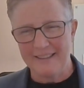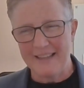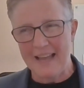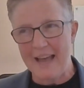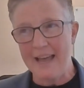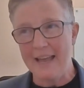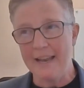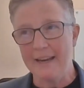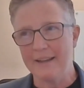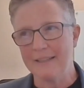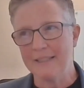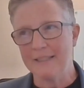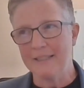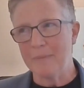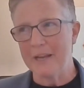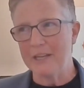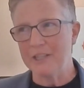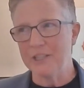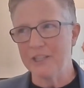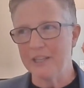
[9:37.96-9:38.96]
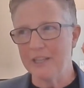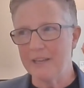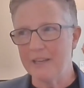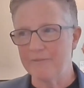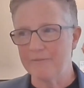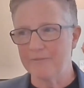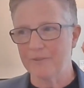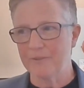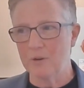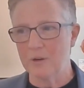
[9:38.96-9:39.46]
that, especially
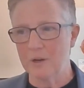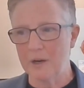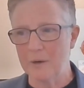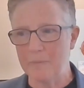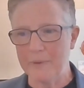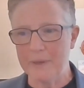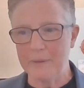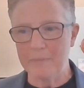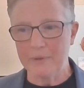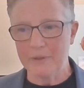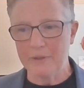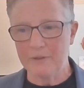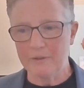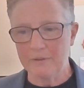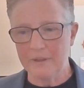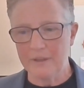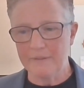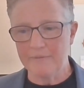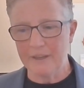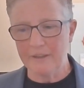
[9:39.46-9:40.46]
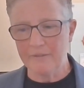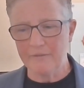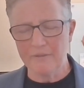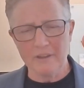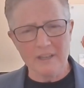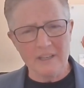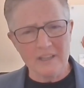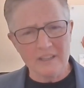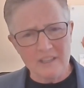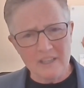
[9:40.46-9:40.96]
for people who live in
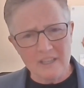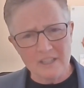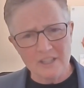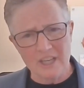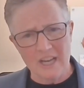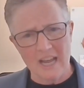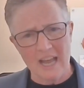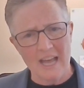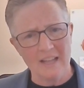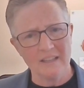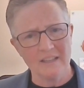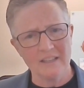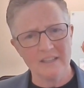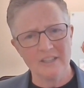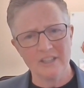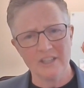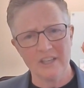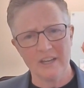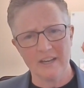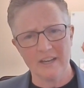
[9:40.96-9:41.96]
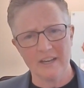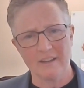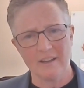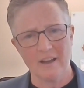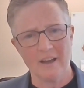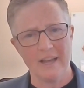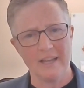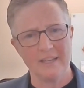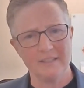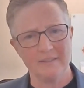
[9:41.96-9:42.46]
really challenging
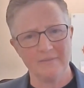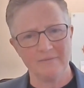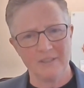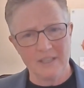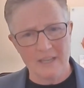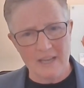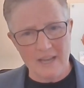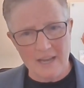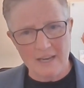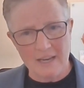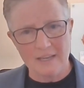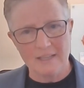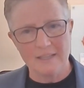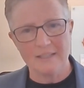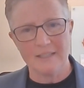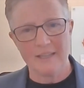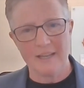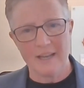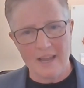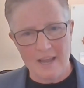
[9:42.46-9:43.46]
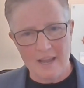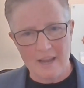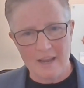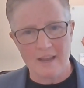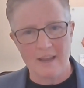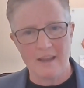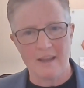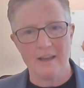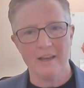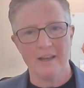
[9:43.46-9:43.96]
kinds of
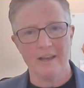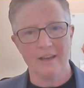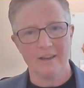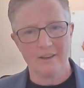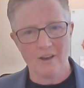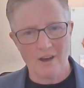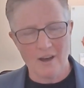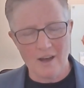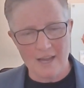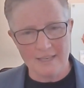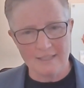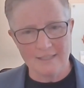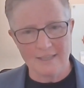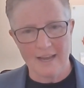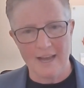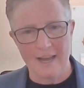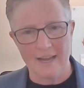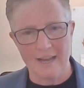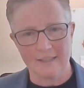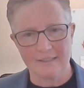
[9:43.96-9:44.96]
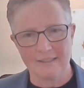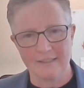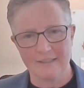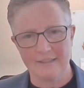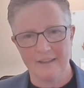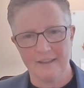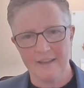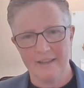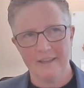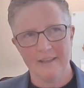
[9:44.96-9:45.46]
day-to-day
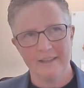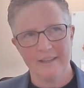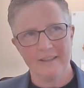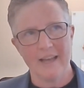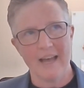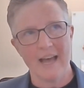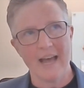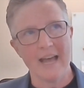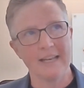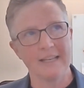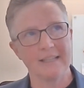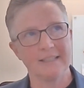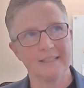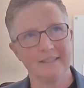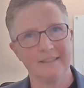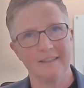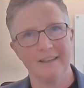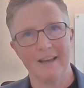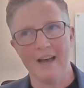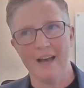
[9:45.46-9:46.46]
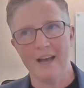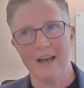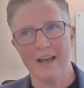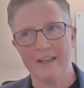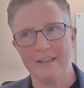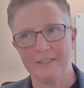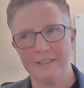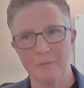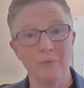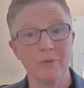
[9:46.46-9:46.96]
contexts, that
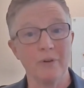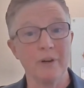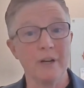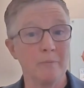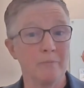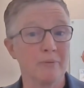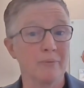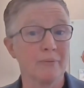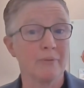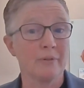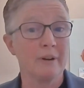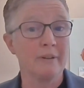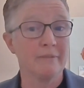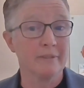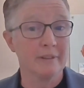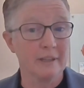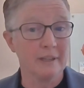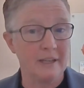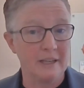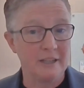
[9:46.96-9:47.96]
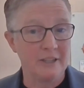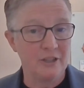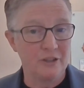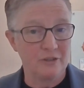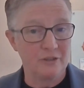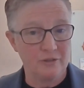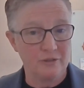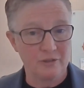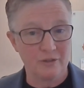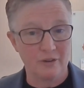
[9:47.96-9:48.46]
is a pretty
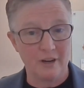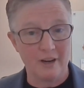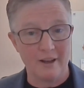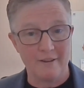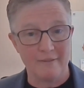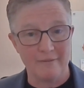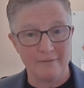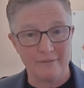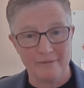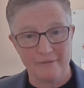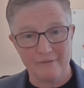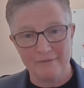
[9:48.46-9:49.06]
privileged sort of,